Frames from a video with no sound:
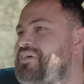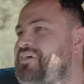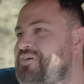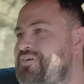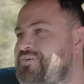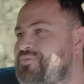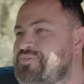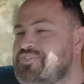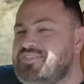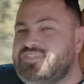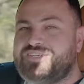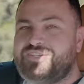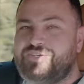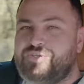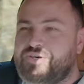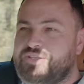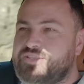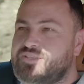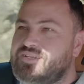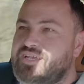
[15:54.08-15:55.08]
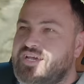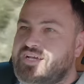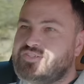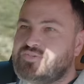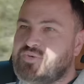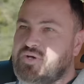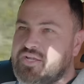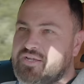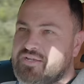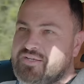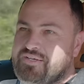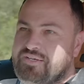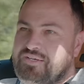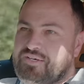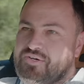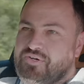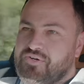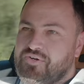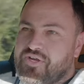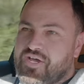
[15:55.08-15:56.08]
And we'll see you on the next one.
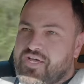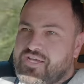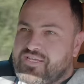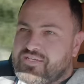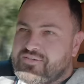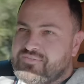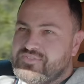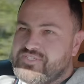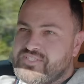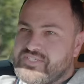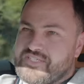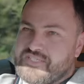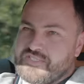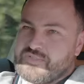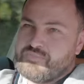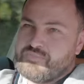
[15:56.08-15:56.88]
Alrighty, cheers.